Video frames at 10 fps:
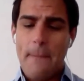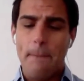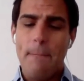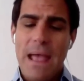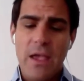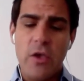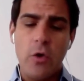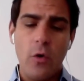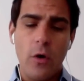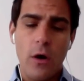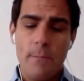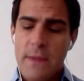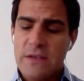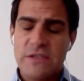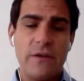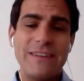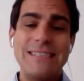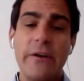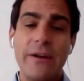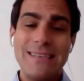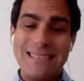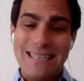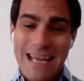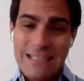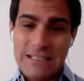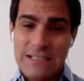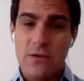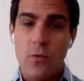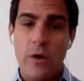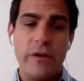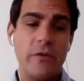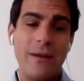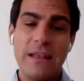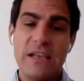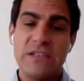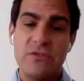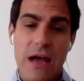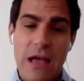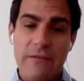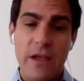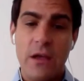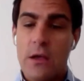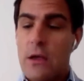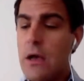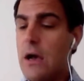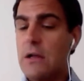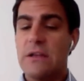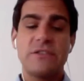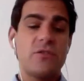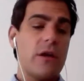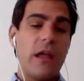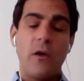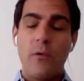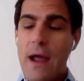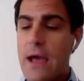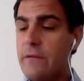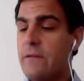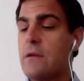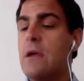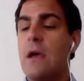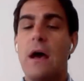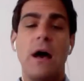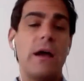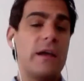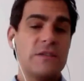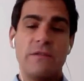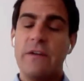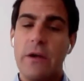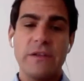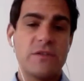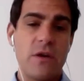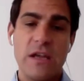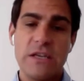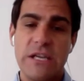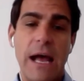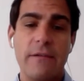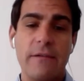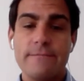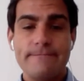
make your service areas dense, where you're doing less driving, less trucking around, is a very good strategy to have.